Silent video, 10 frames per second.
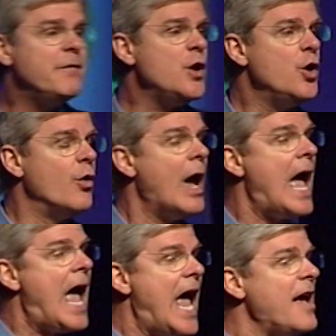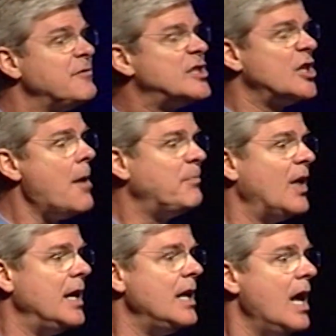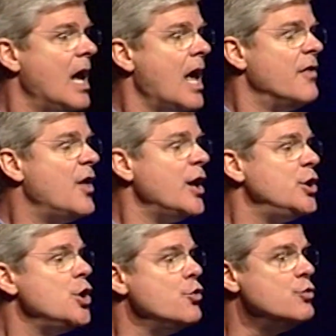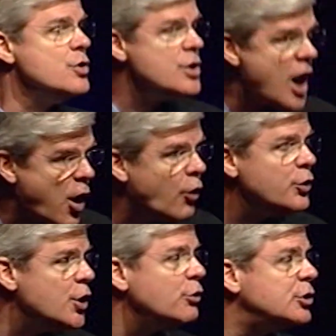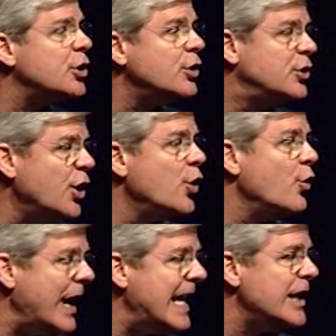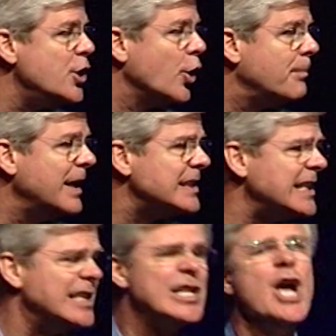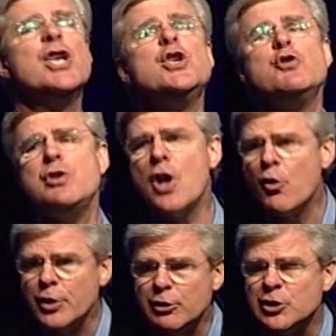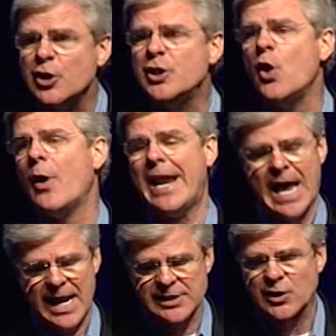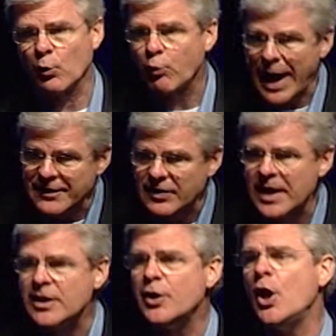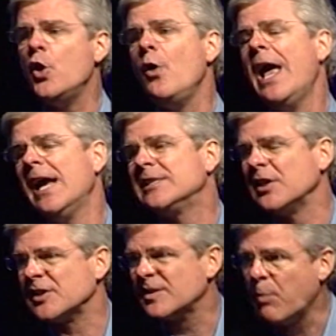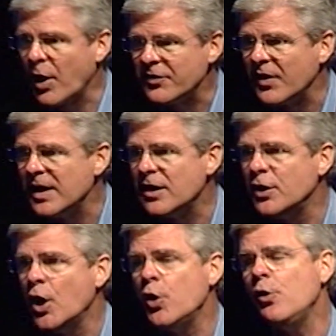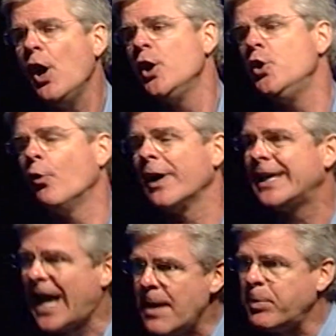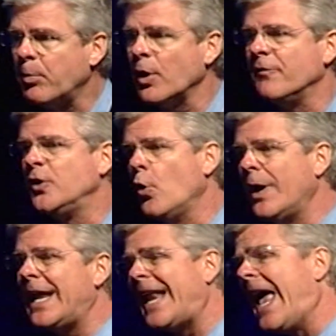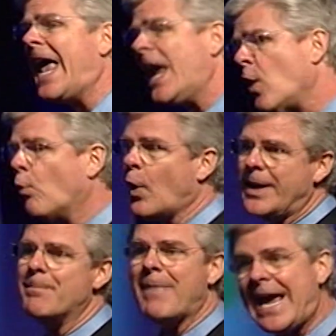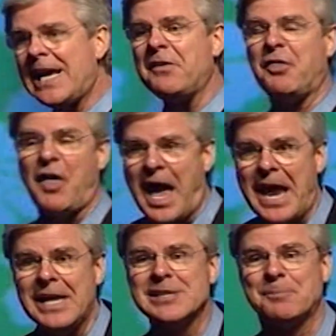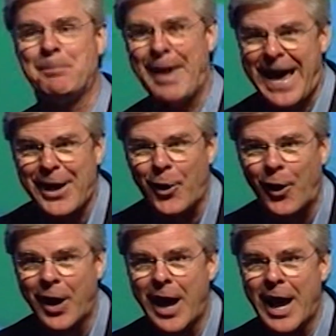of you have something that you know you should do in your business? You know you should do it. It's the right thing to do. It's the smart thing to do. You are capable of doing it. It would make things better.